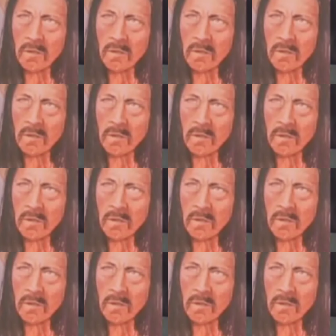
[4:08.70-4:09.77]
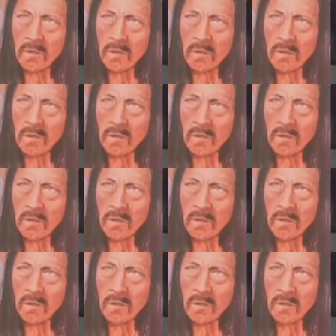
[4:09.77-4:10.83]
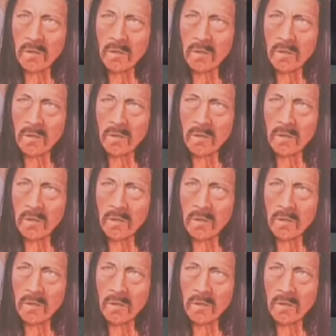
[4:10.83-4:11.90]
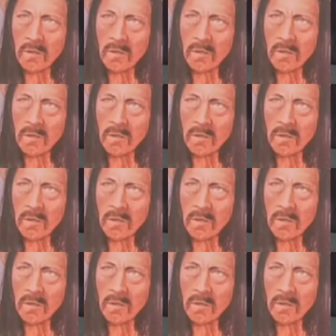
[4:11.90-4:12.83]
No words are spoken by the person on screen.